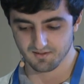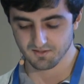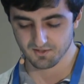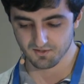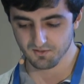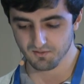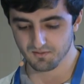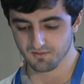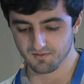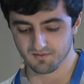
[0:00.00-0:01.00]

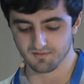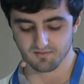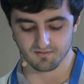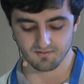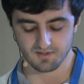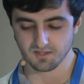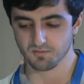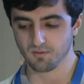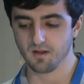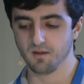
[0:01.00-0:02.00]
So
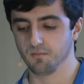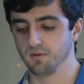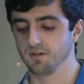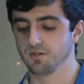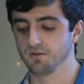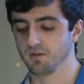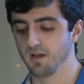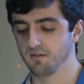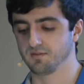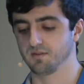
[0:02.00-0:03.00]
that's why we should
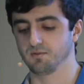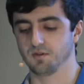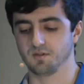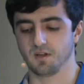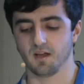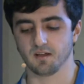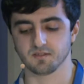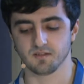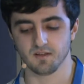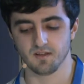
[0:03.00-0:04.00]
have some dirty
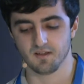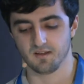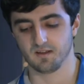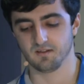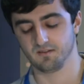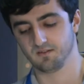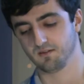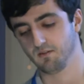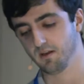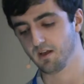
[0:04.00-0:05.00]
hacks and
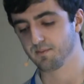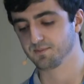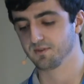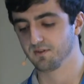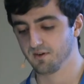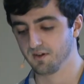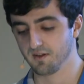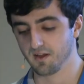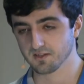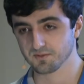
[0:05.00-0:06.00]

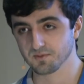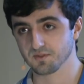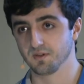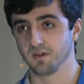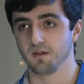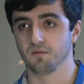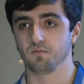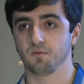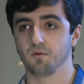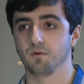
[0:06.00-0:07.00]
regexps
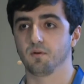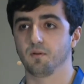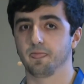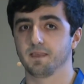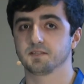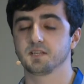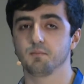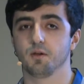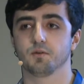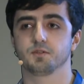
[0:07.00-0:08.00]
for
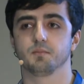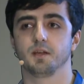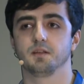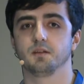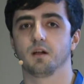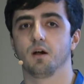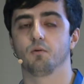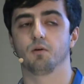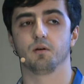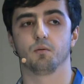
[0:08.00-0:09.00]
semi-automating
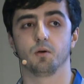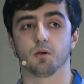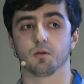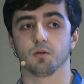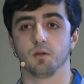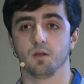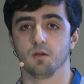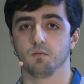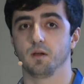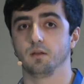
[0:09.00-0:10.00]
our work.
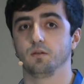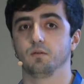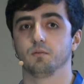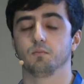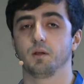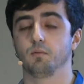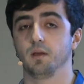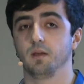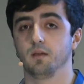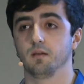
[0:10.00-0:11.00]
When
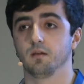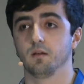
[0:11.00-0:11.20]
we